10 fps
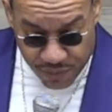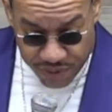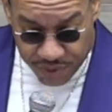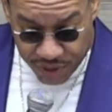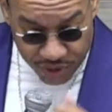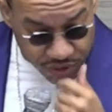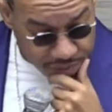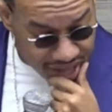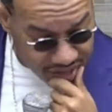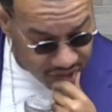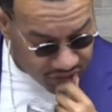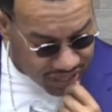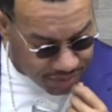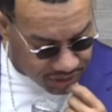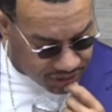then we're going to go to Matthew
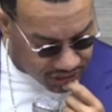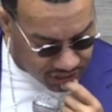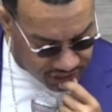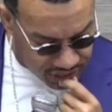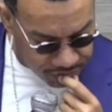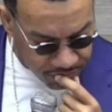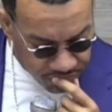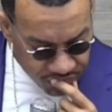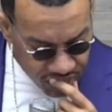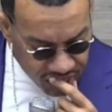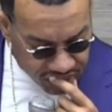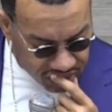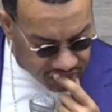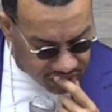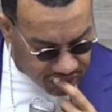chapter 16.
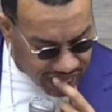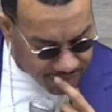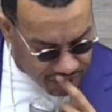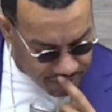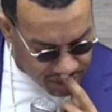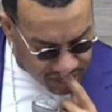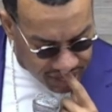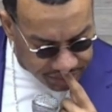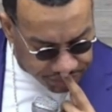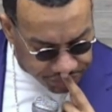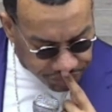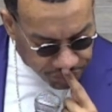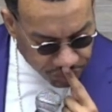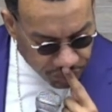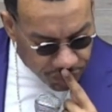Genesis chapter number 8
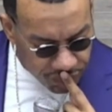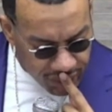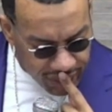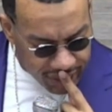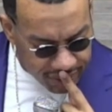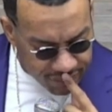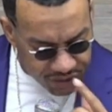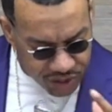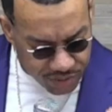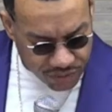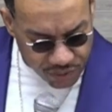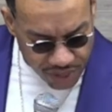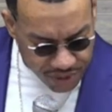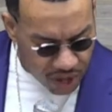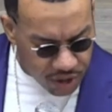and verse number 4.
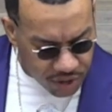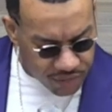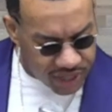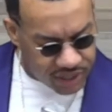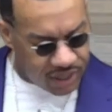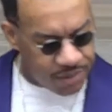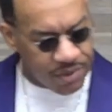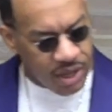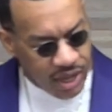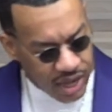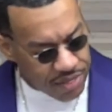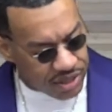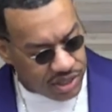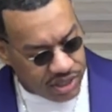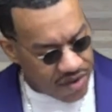And the ark rested in the
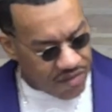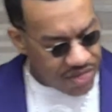seventh